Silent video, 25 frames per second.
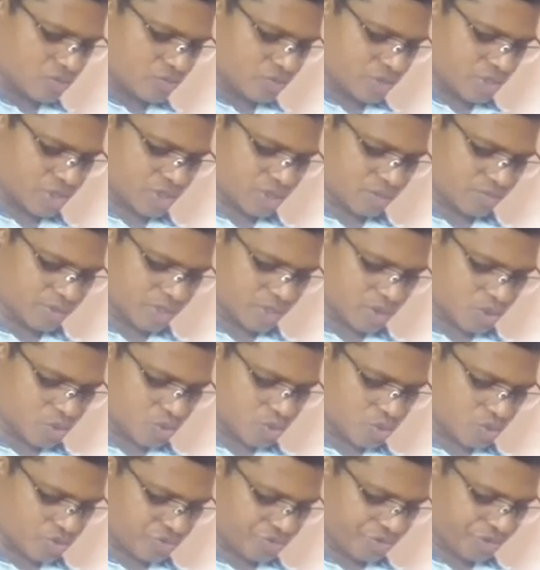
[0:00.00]
question number
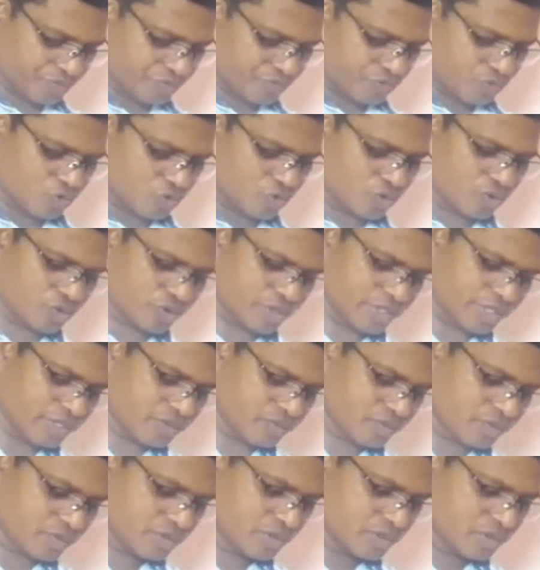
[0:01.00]
2, 3, 4,
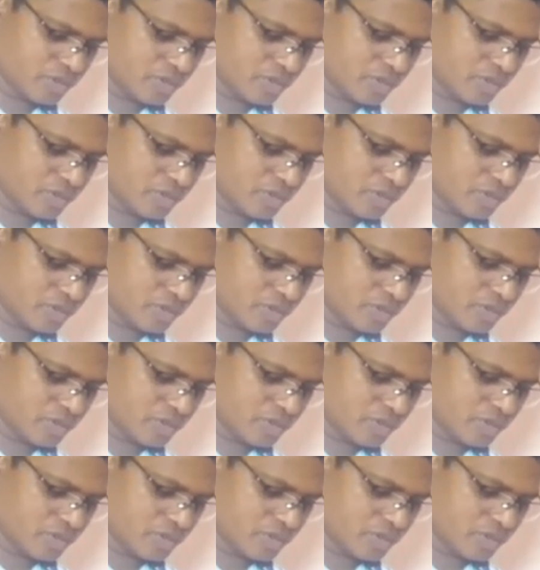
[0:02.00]
okay,